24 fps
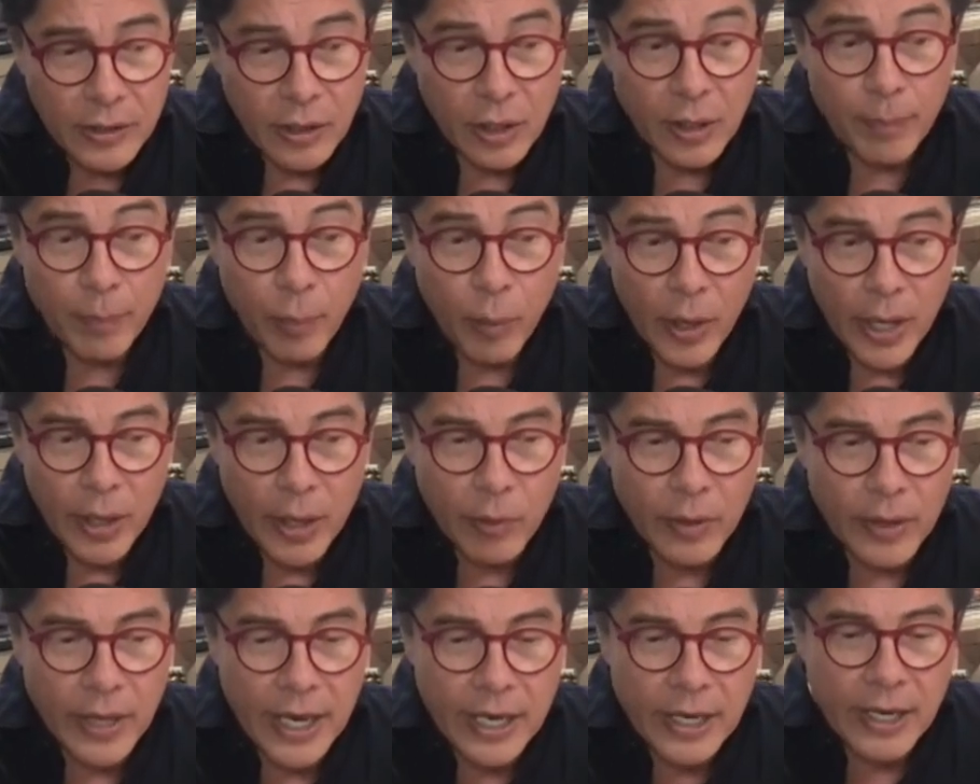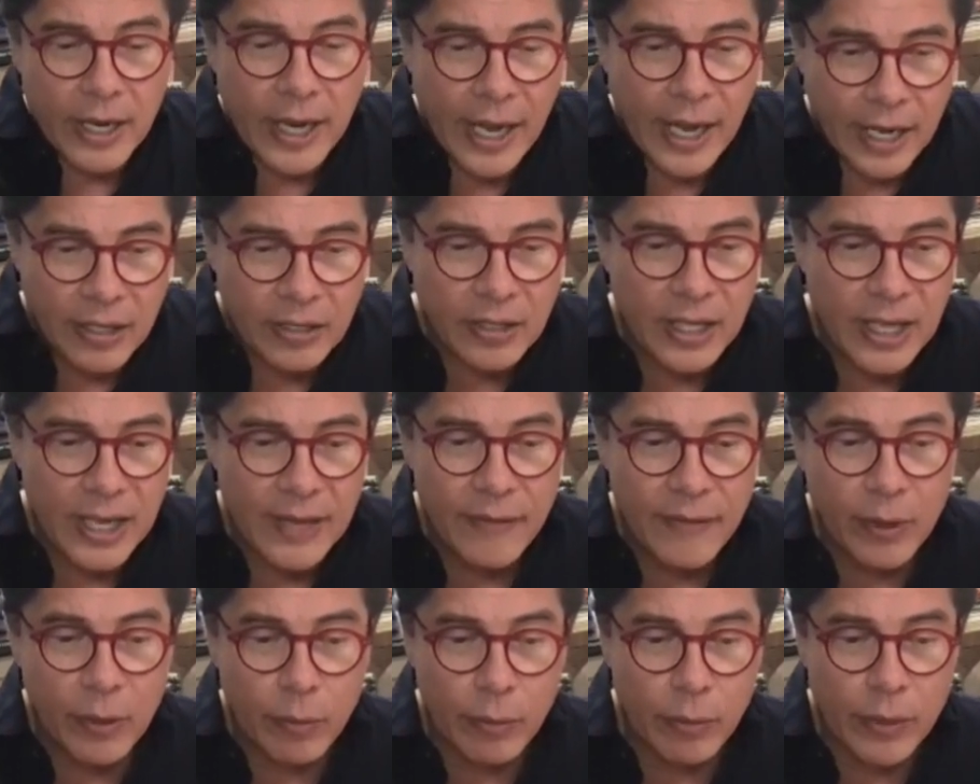to the point where they can
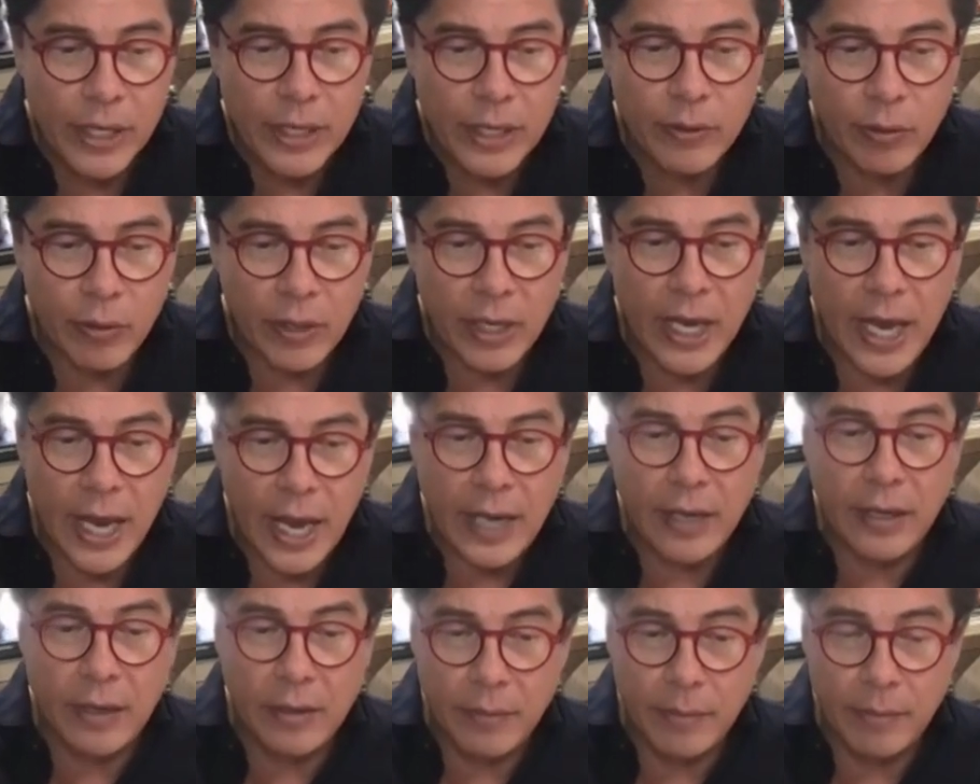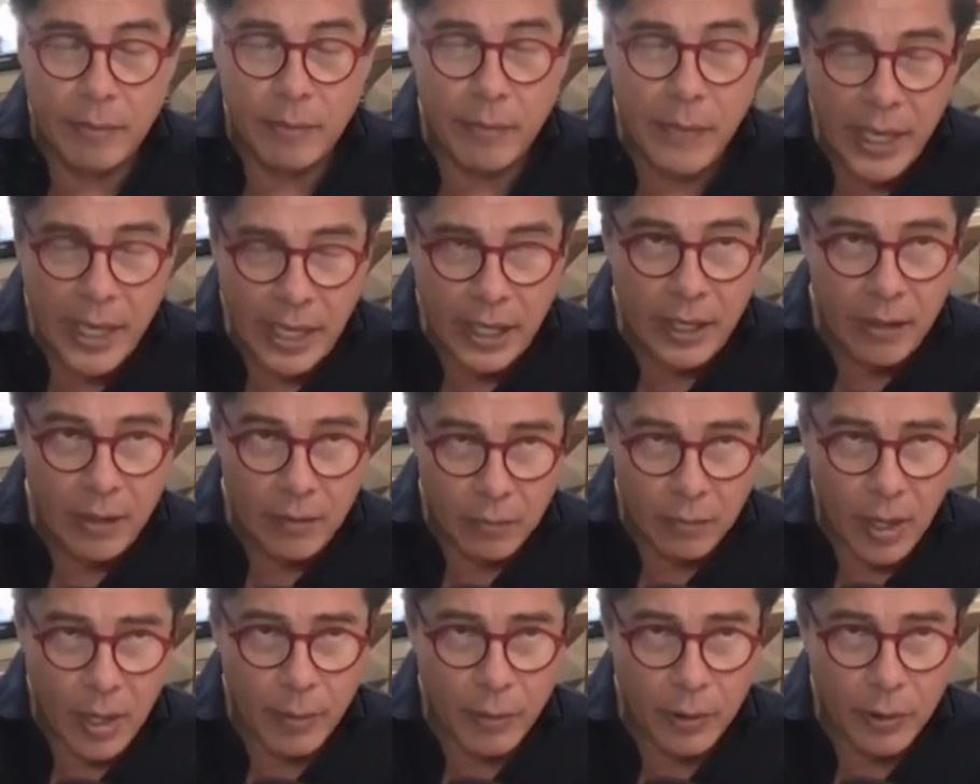actually even recreate
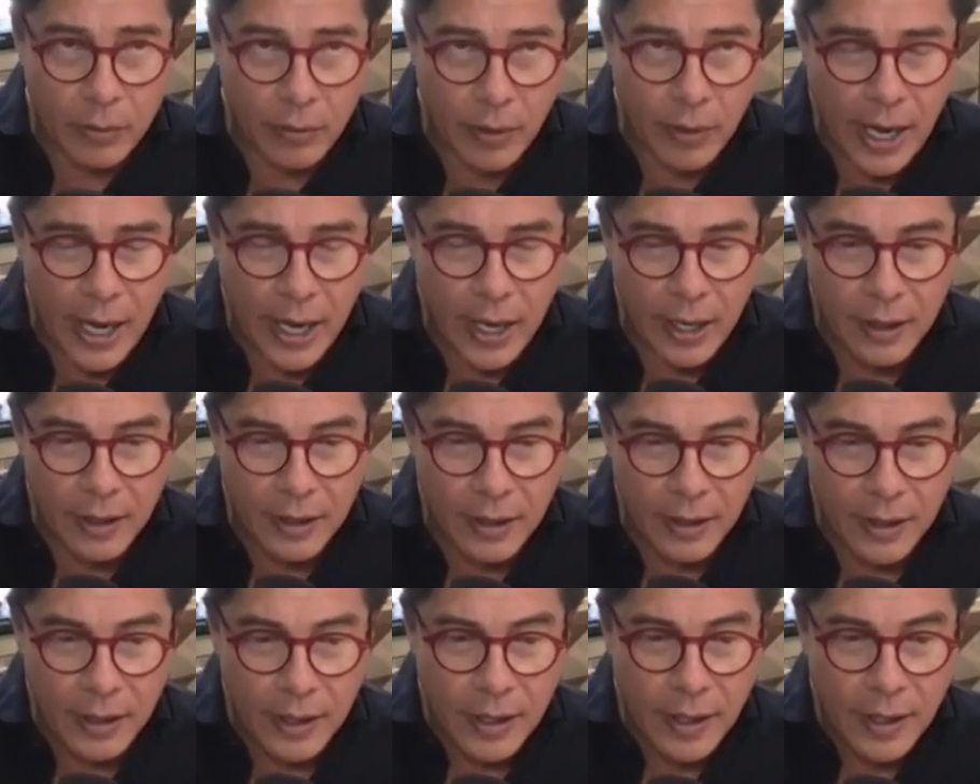me, Robert Grant,